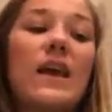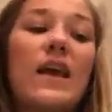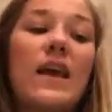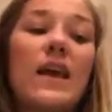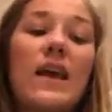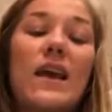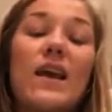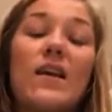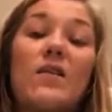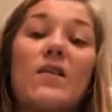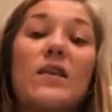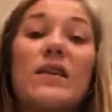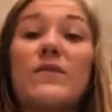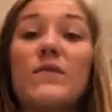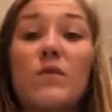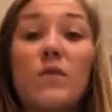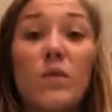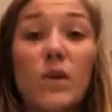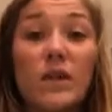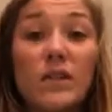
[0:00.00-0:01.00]
and
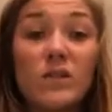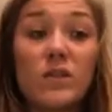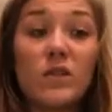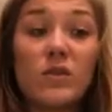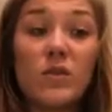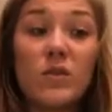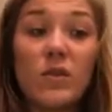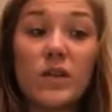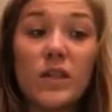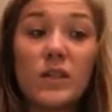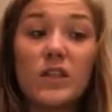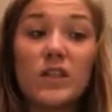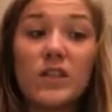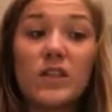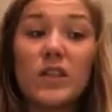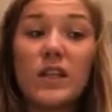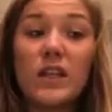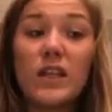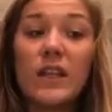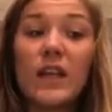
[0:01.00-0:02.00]
even Western
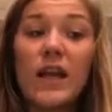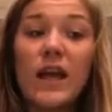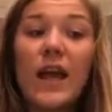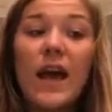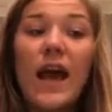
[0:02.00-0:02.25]
origin